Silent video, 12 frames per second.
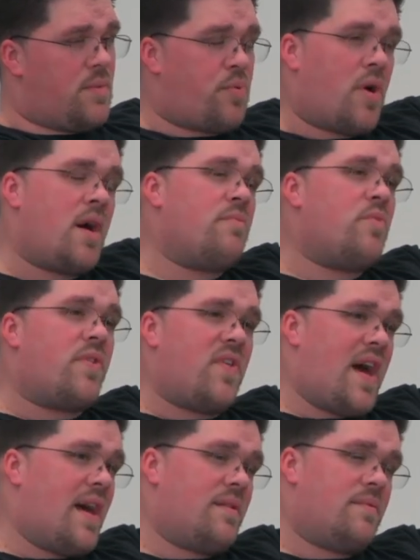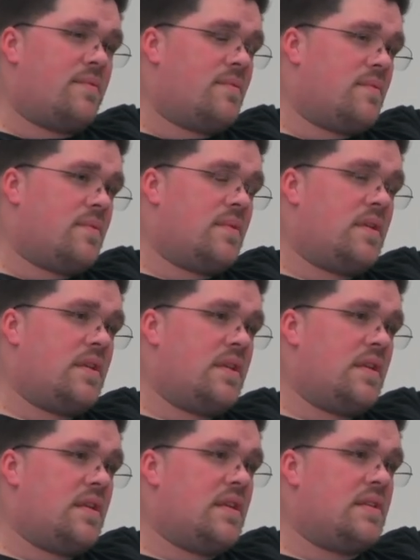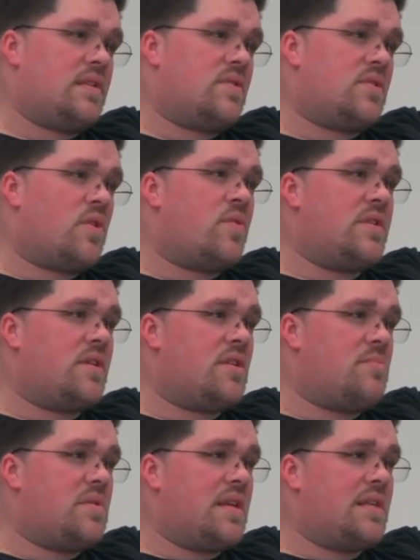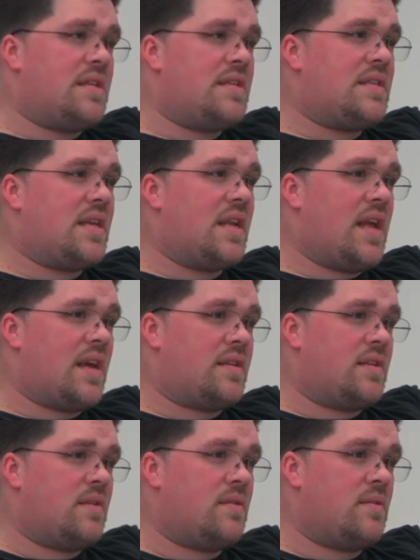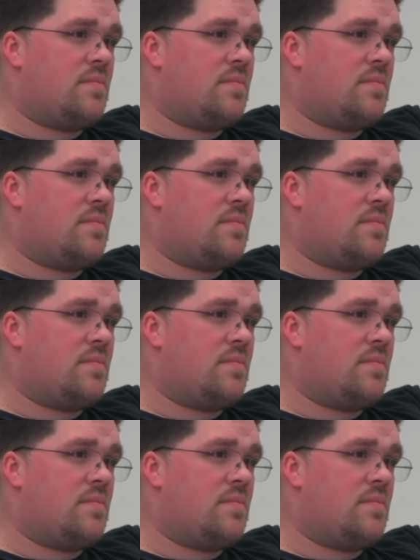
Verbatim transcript: The problem with that is there's always going to be a disconnect,